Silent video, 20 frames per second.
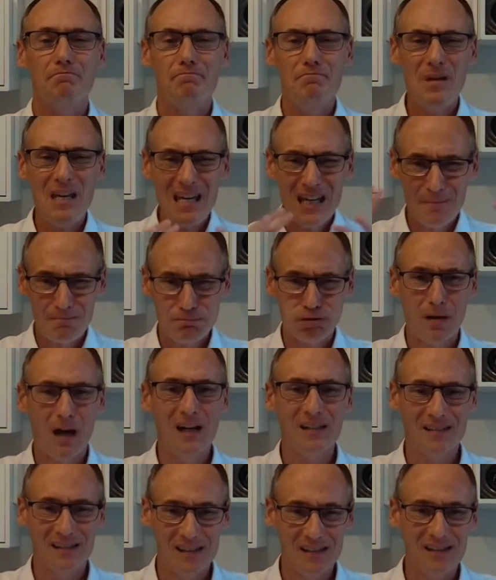big
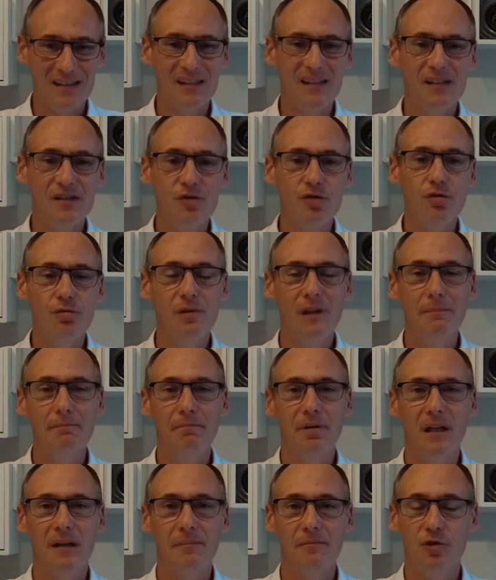processes to
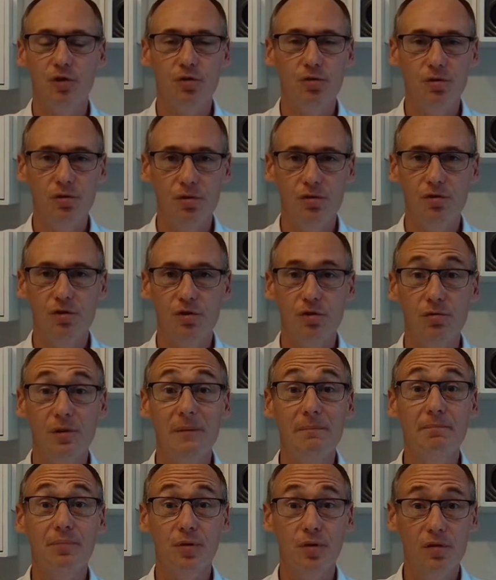implement, to
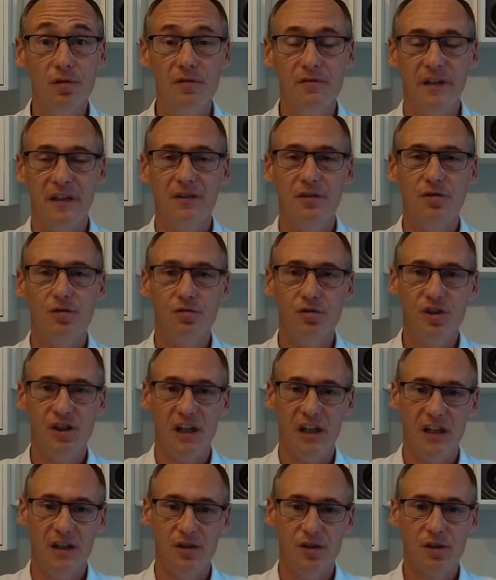improve and to
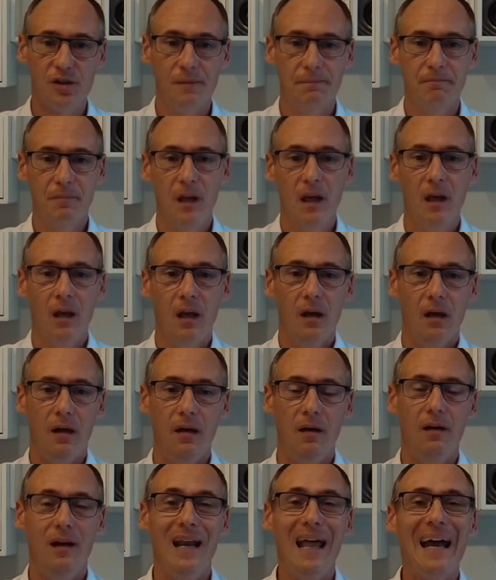change,
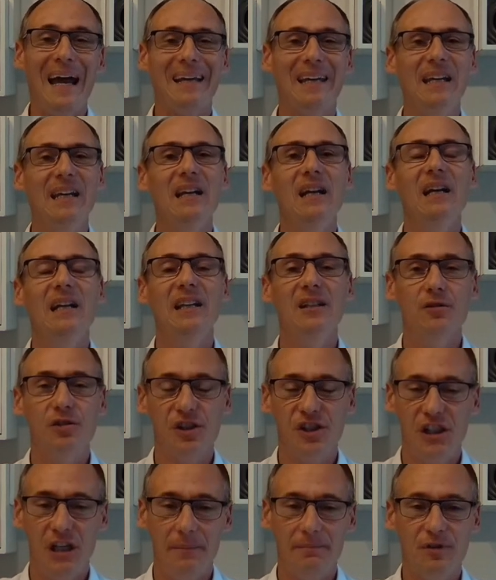lacking
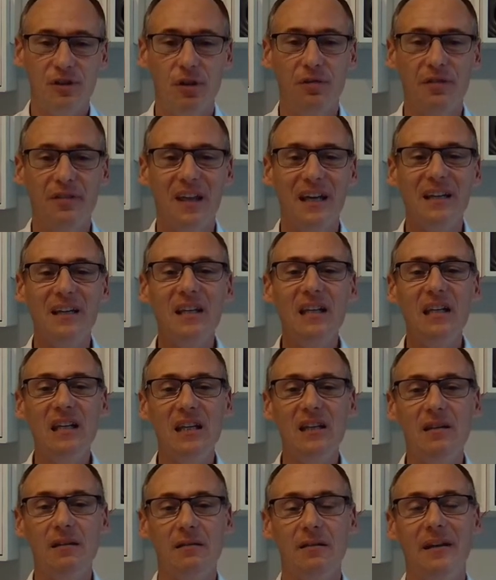leadership. So they
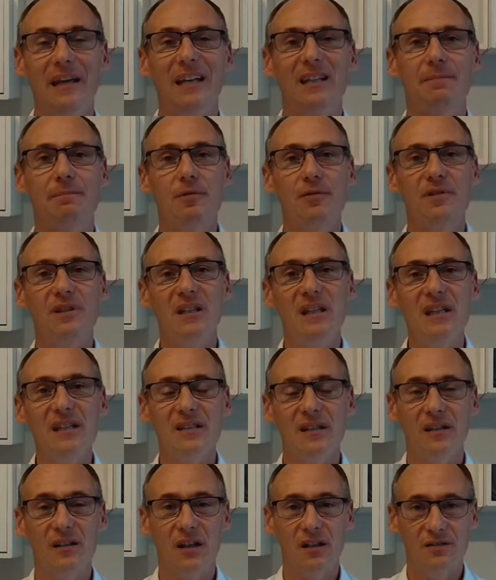need expertise
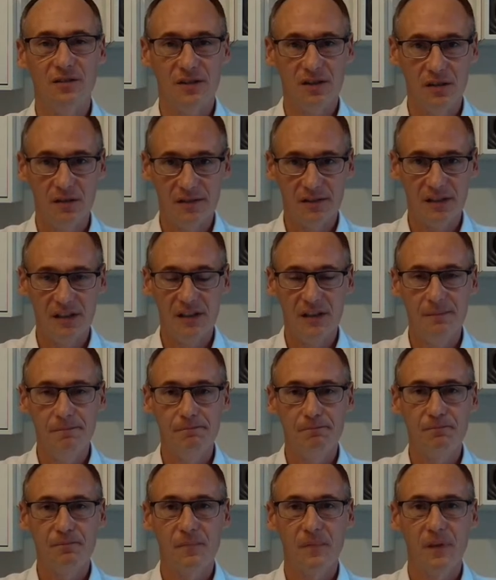and consulting.